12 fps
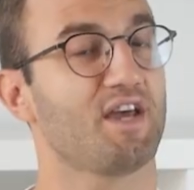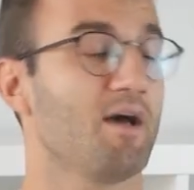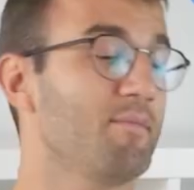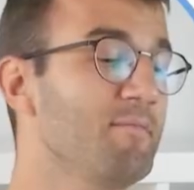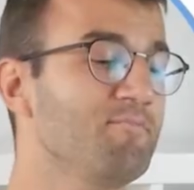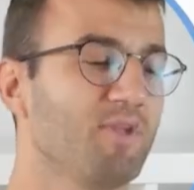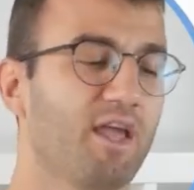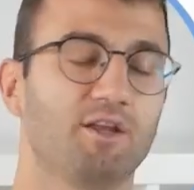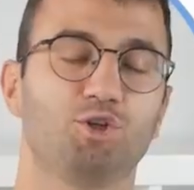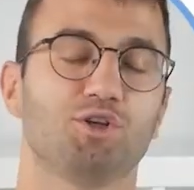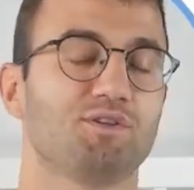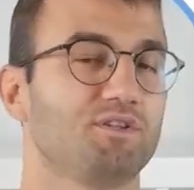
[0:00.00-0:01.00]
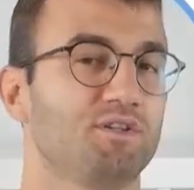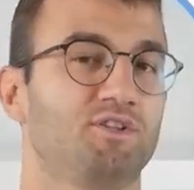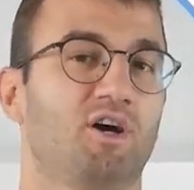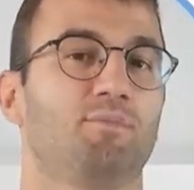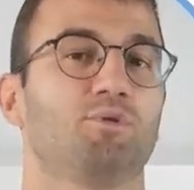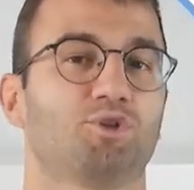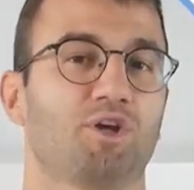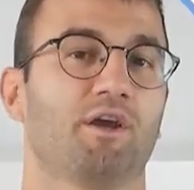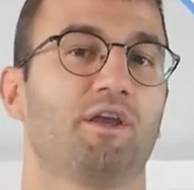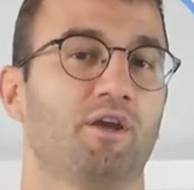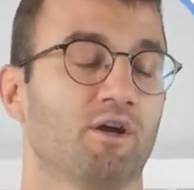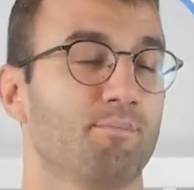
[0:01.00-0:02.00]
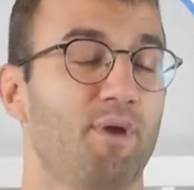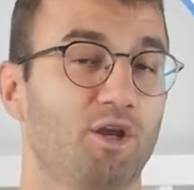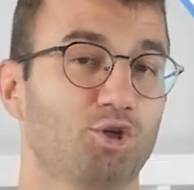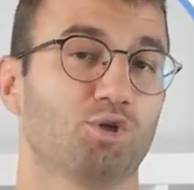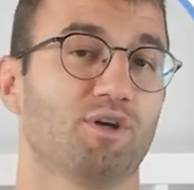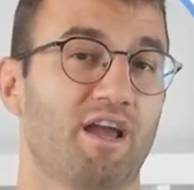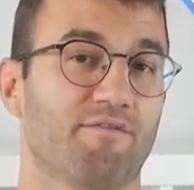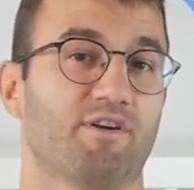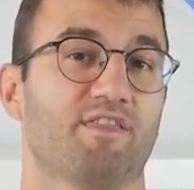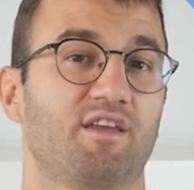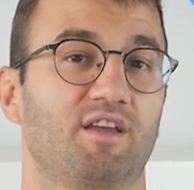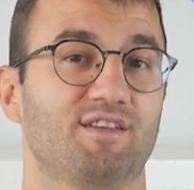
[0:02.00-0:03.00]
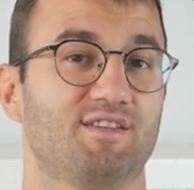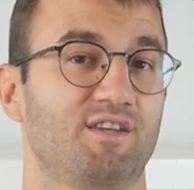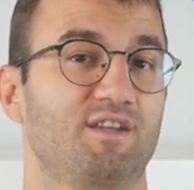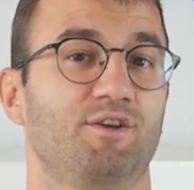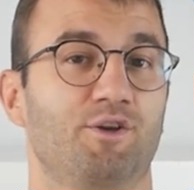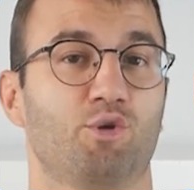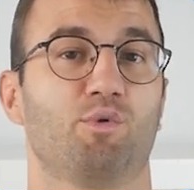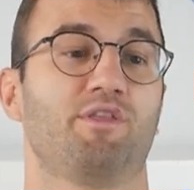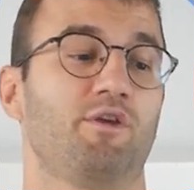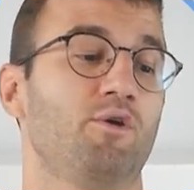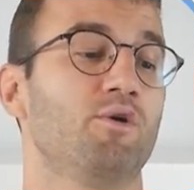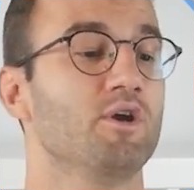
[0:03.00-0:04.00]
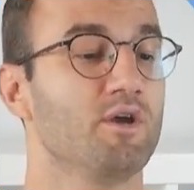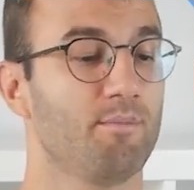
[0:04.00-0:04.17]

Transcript: tab and just double check here. Make sure everything is sitting good with you.